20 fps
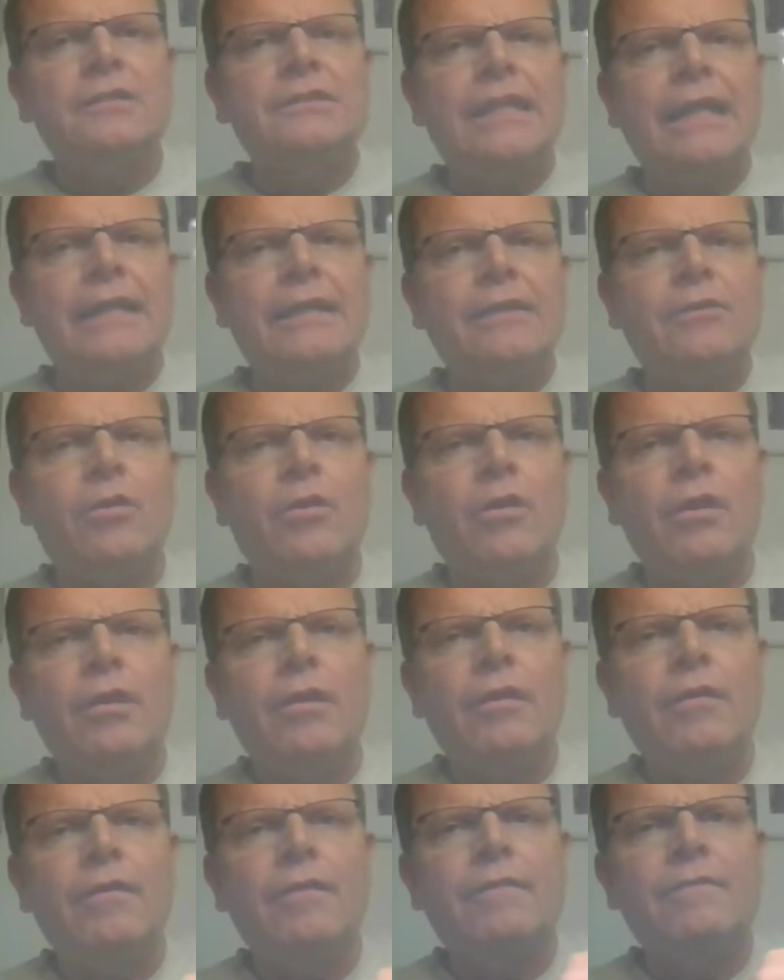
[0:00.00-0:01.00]

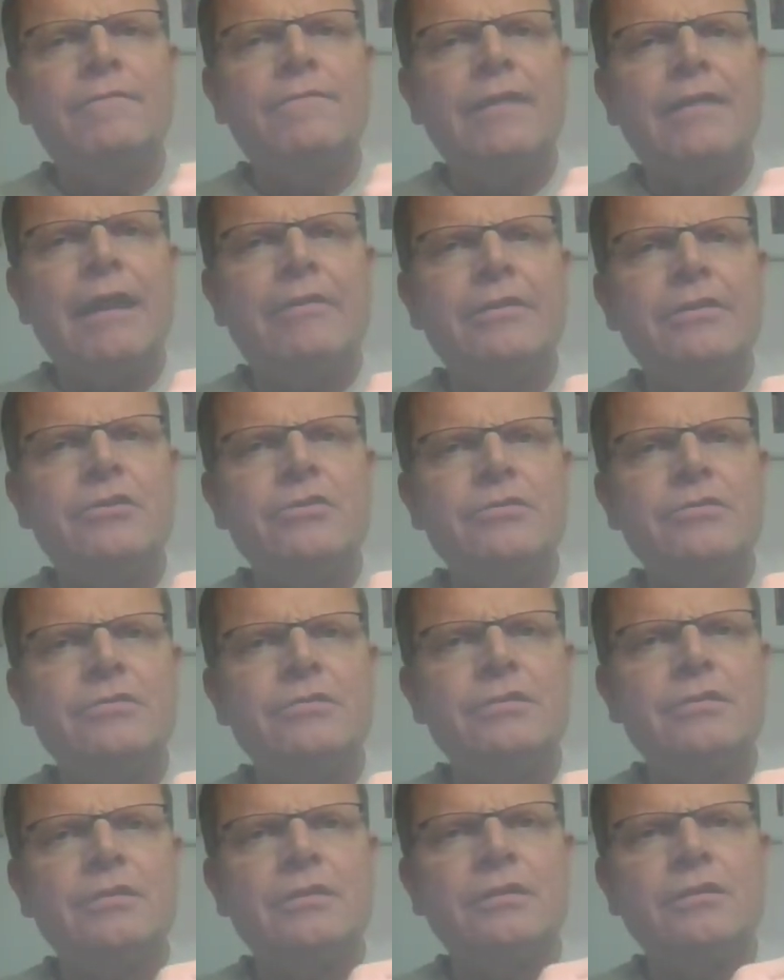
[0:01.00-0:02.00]
Encore, very
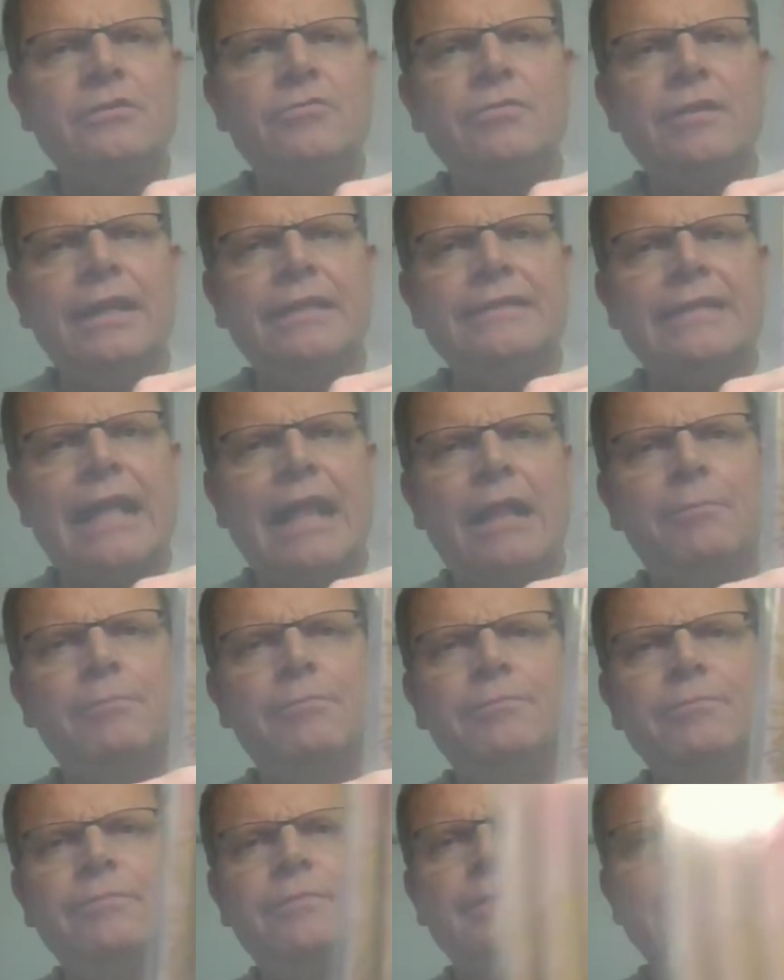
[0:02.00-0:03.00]
good, great
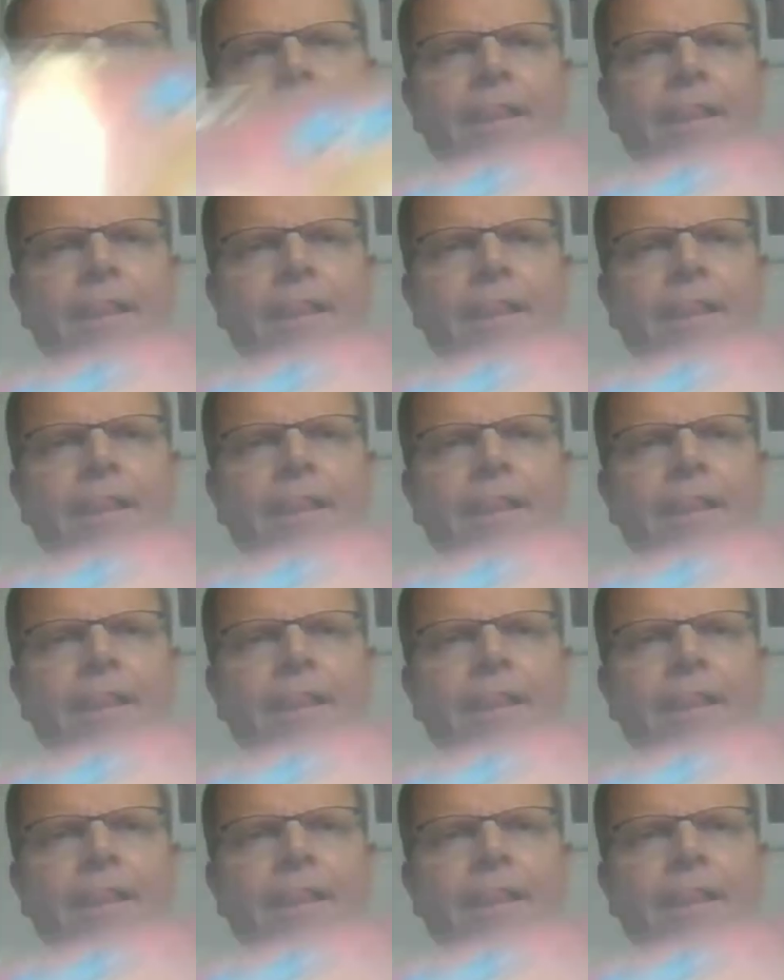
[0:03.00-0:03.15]
album.